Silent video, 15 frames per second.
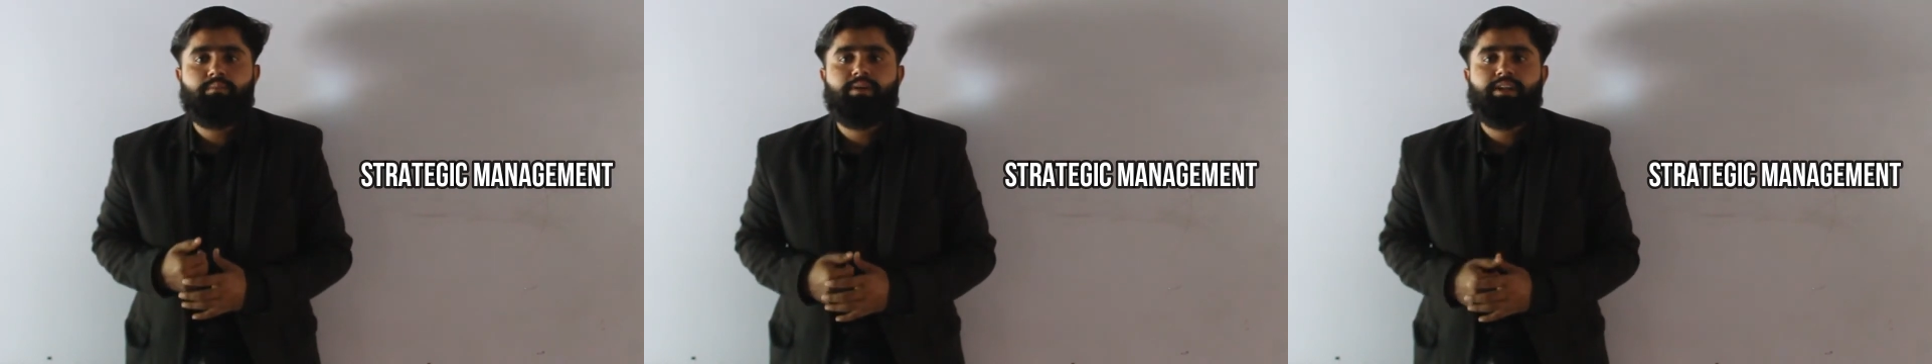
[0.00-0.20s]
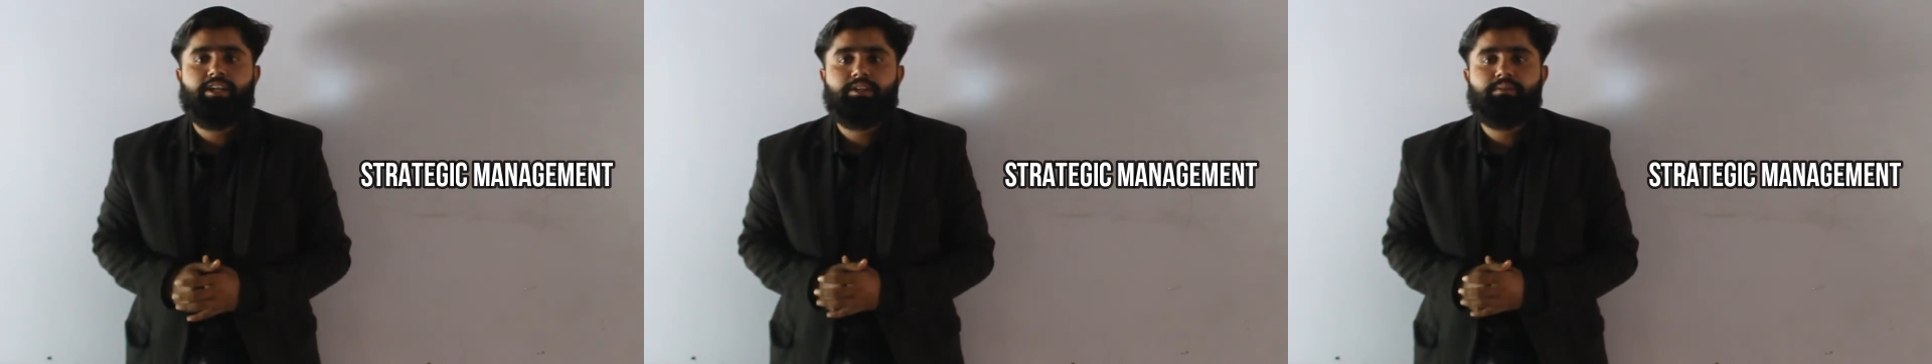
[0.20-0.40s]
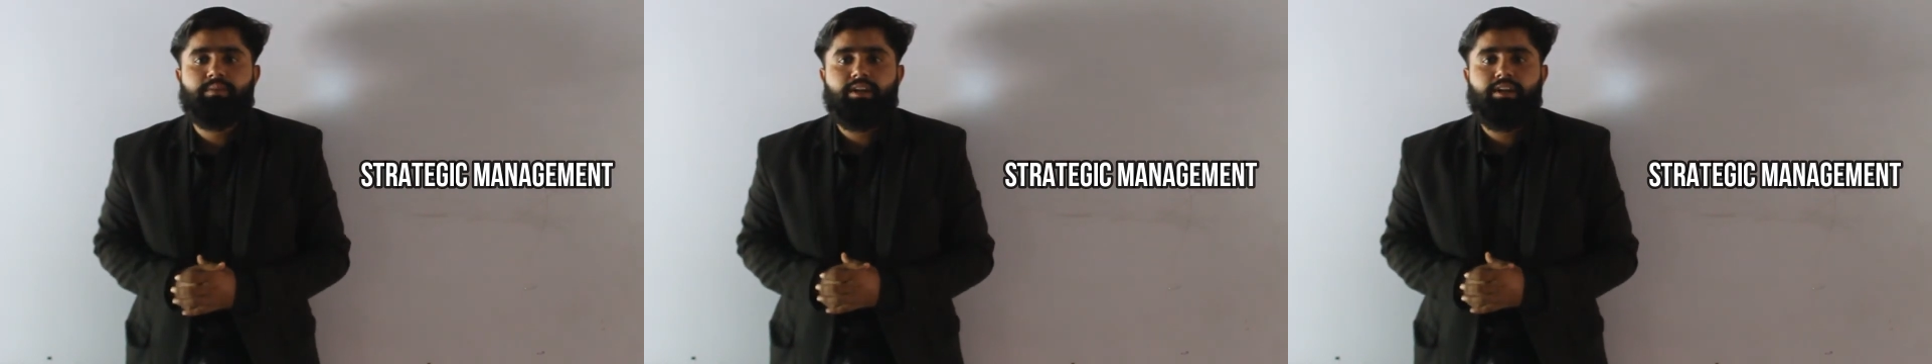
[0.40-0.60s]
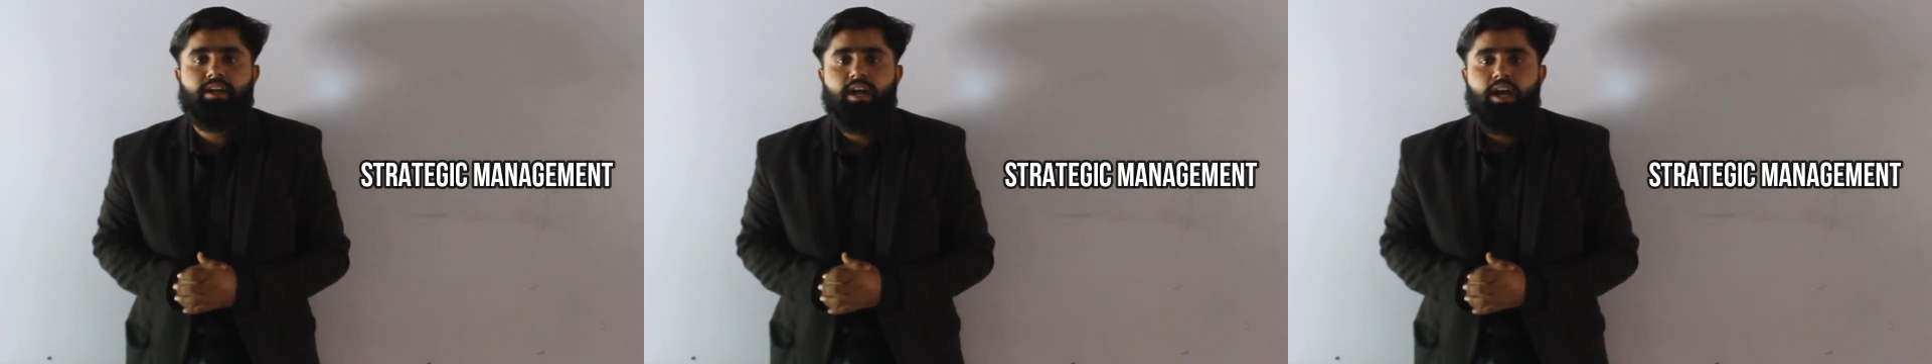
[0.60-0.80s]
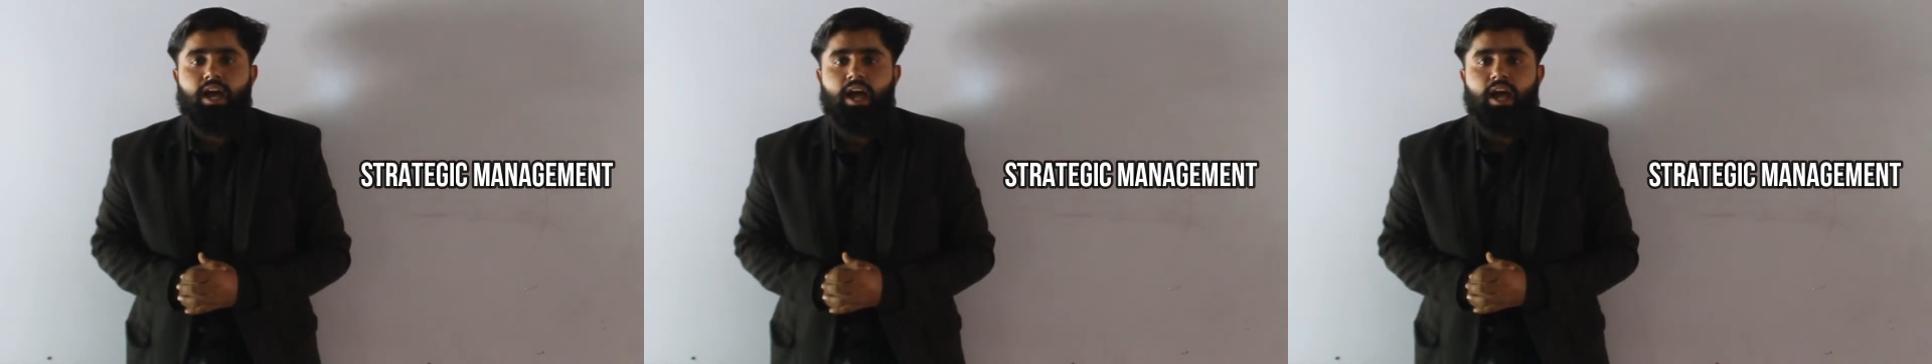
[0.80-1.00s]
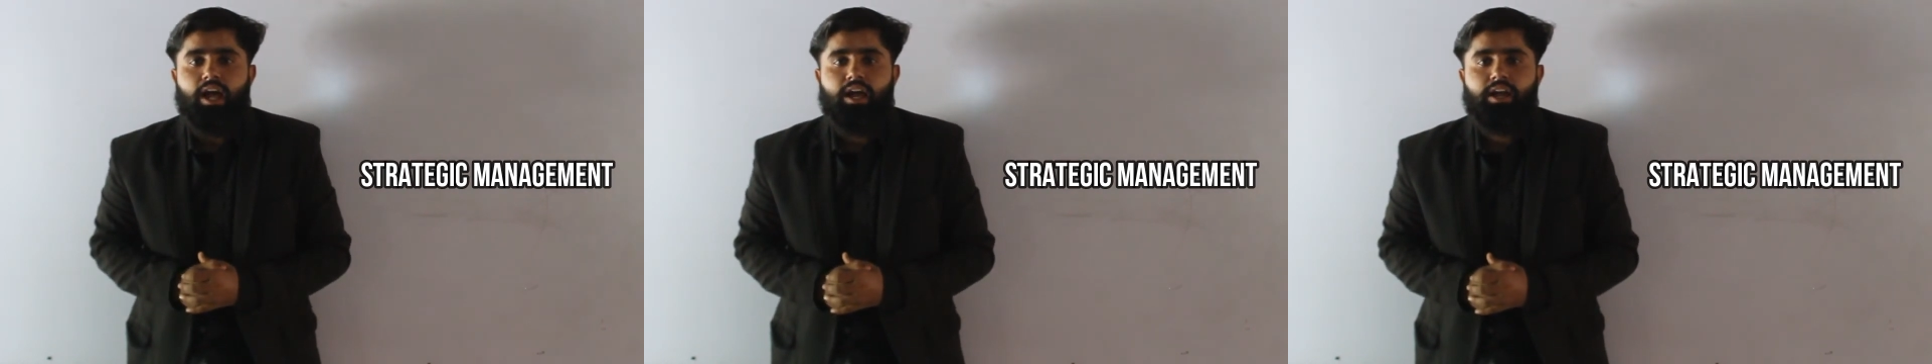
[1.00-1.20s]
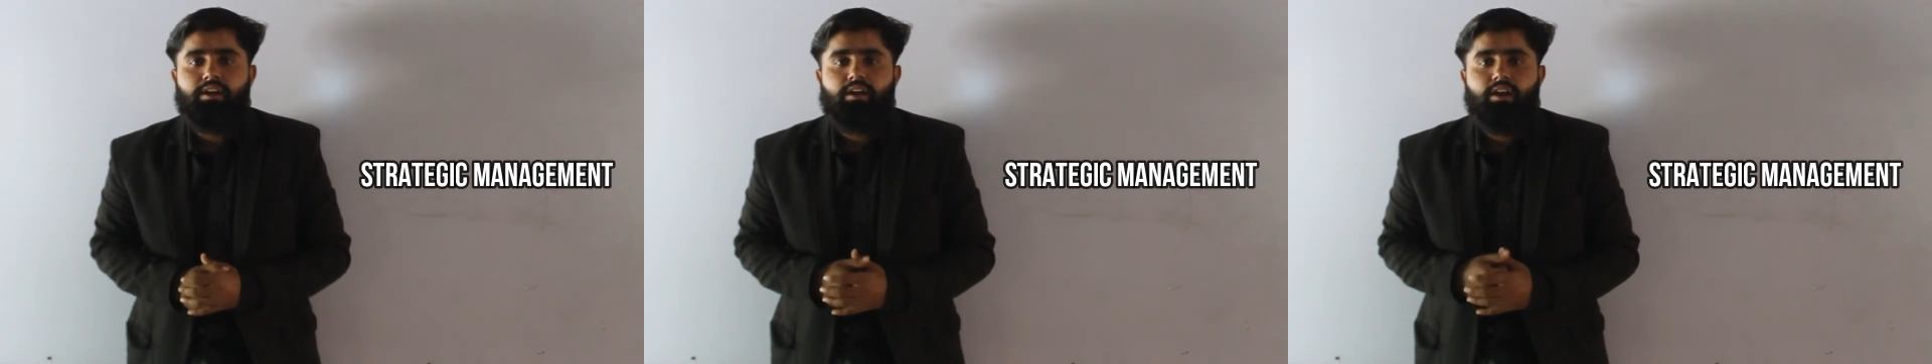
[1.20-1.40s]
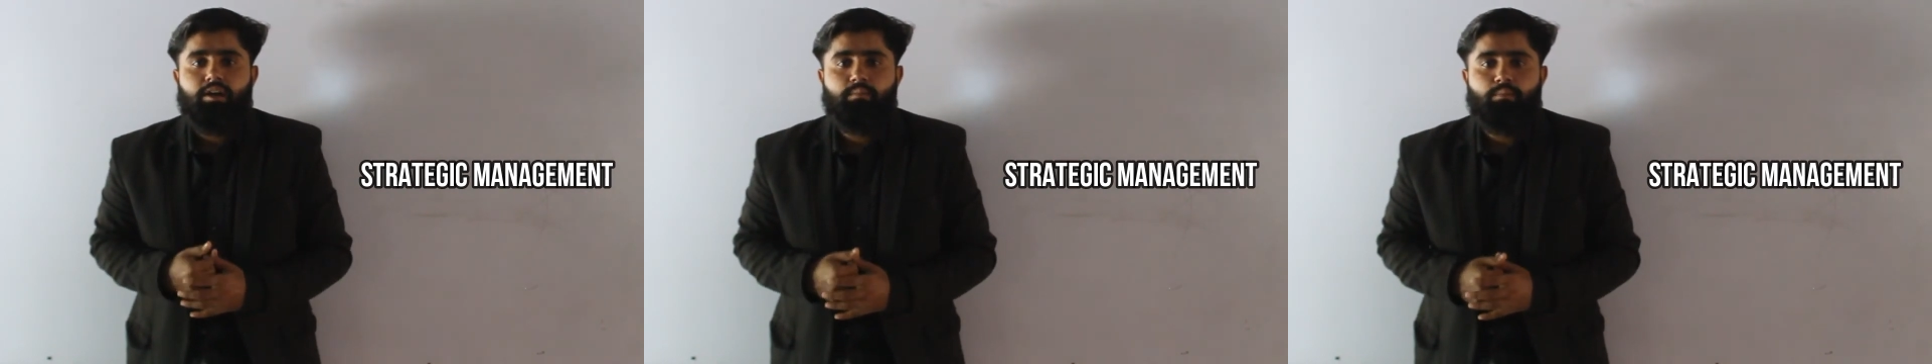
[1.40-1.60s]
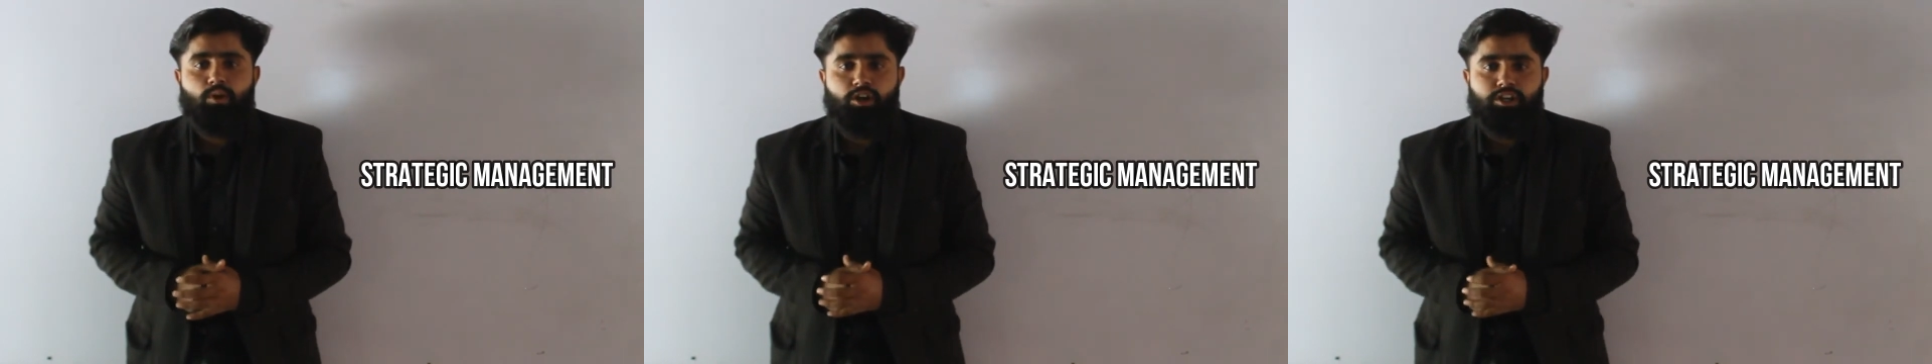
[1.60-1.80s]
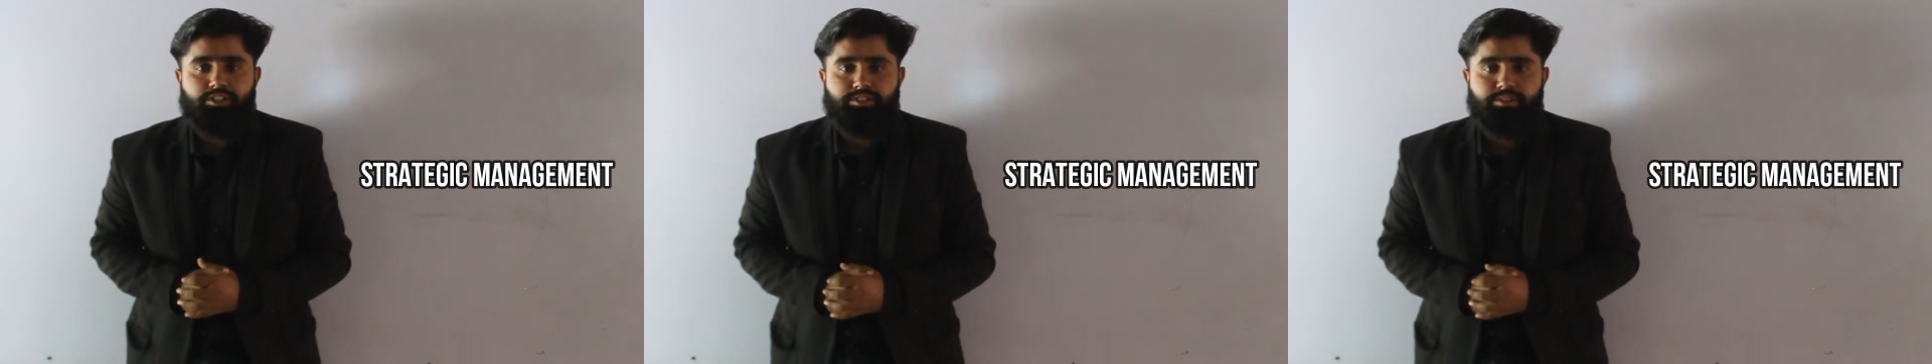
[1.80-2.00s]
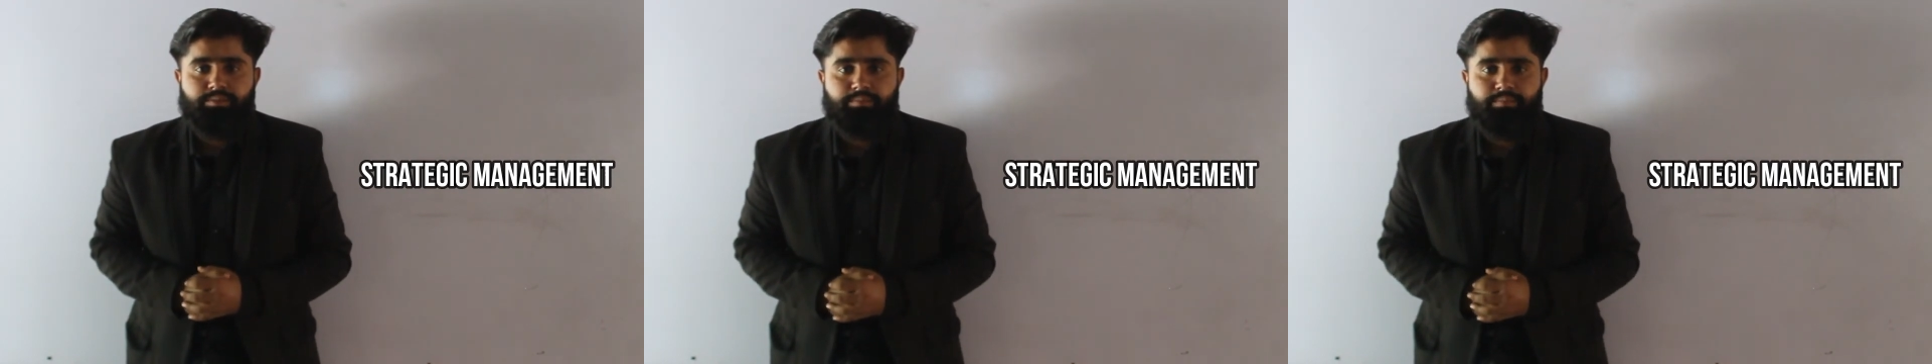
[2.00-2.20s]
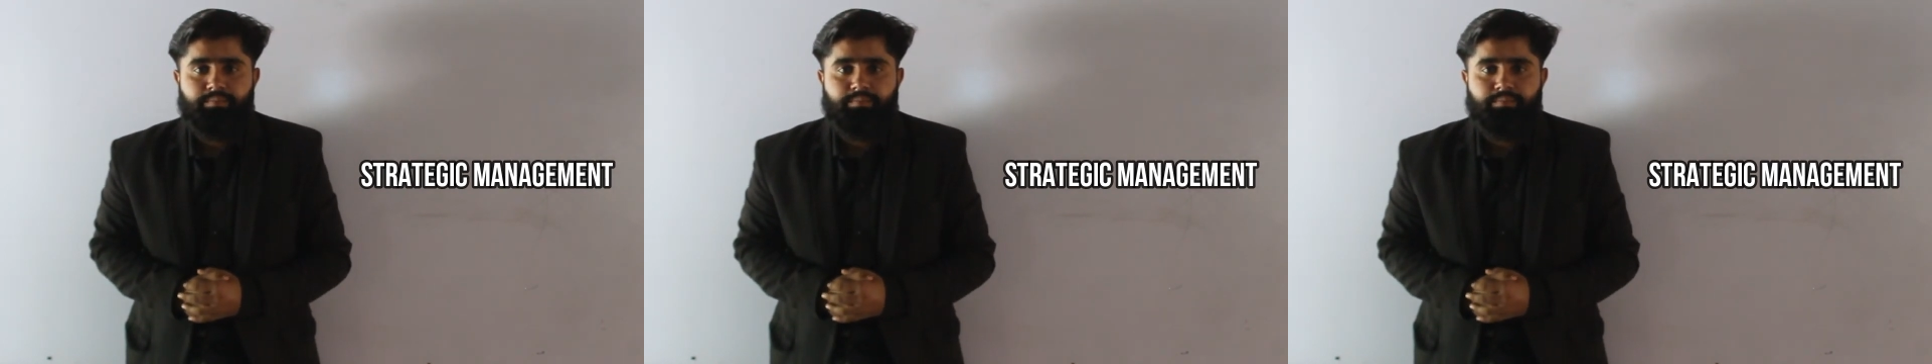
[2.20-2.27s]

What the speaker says: management and employees.